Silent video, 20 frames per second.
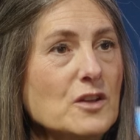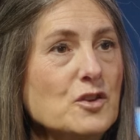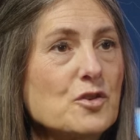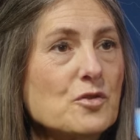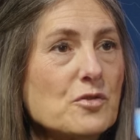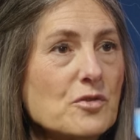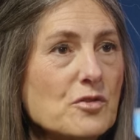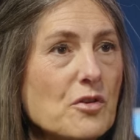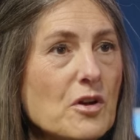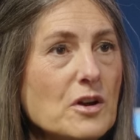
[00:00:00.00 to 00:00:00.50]
you're
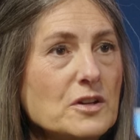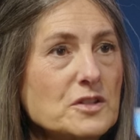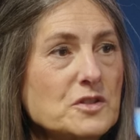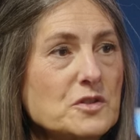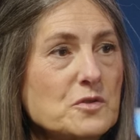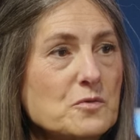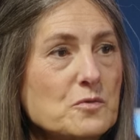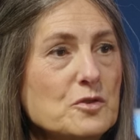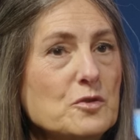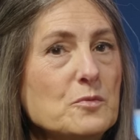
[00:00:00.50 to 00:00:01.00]
across
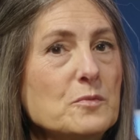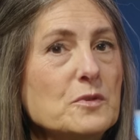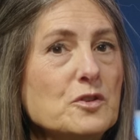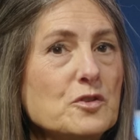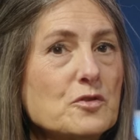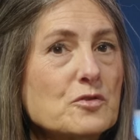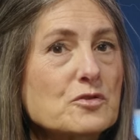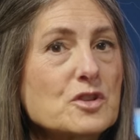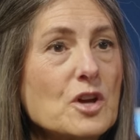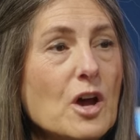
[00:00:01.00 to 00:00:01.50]
the room and
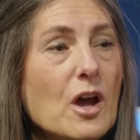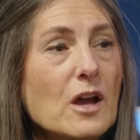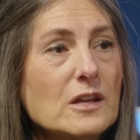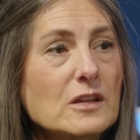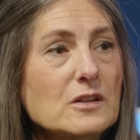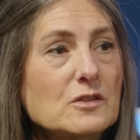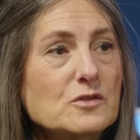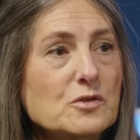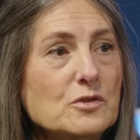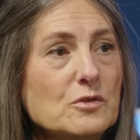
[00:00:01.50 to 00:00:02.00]
you're
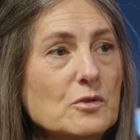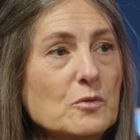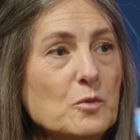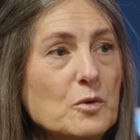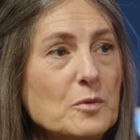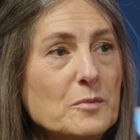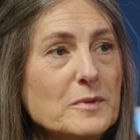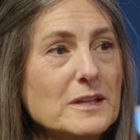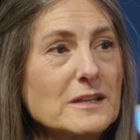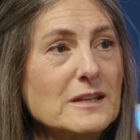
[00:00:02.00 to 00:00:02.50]
talking to a
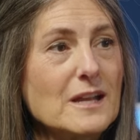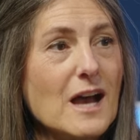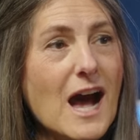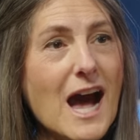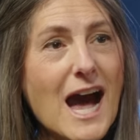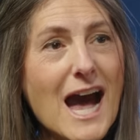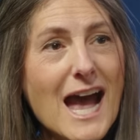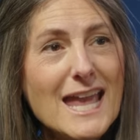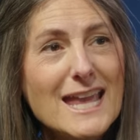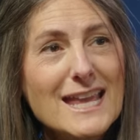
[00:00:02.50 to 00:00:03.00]
woman,
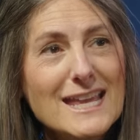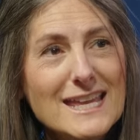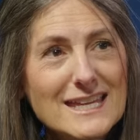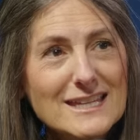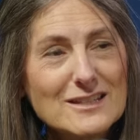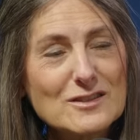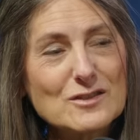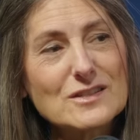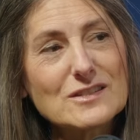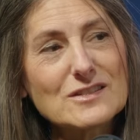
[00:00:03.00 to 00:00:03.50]
I
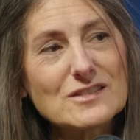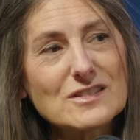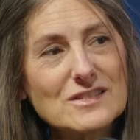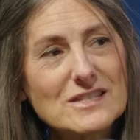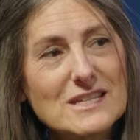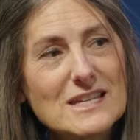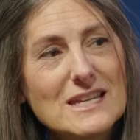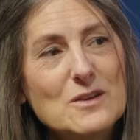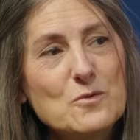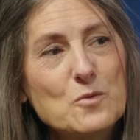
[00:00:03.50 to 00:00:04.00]
get to
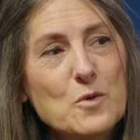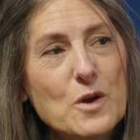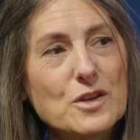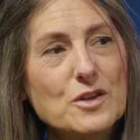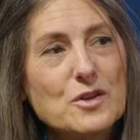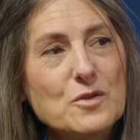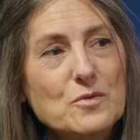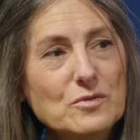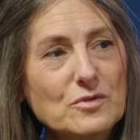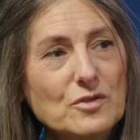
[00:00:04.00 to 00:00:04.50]
see what
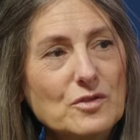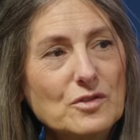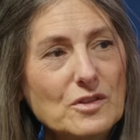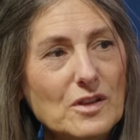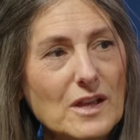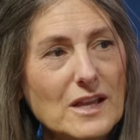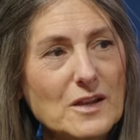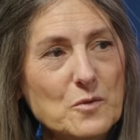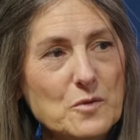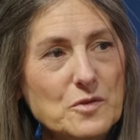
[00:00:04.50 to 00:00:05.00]
you look
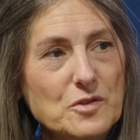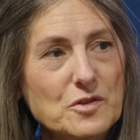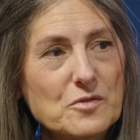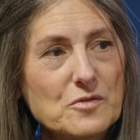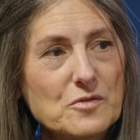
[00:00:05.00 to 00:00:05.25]
like when you're